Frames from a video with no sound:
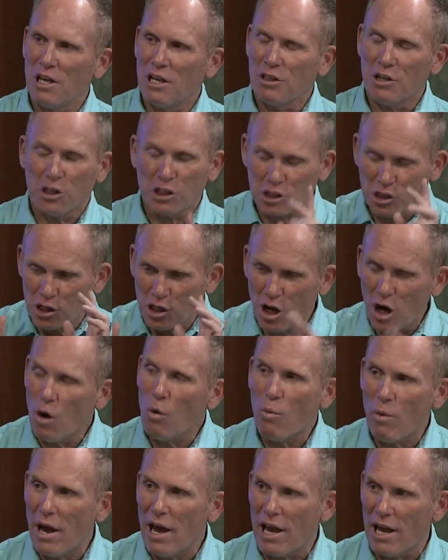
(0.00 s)
there's no
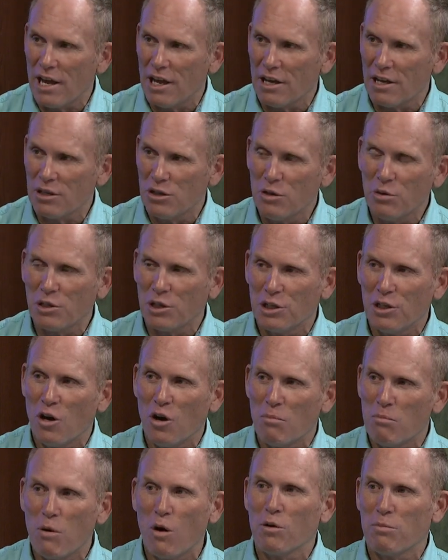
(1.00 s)
way you can
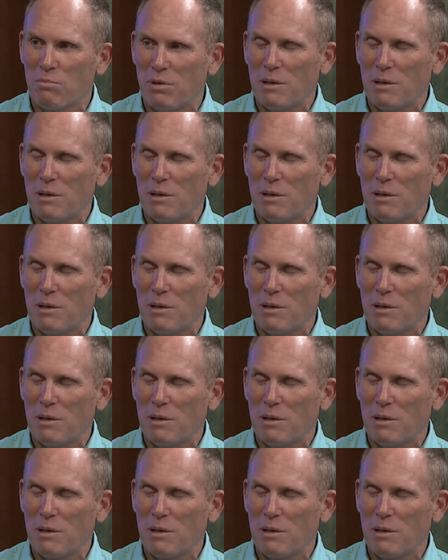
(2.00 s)
know both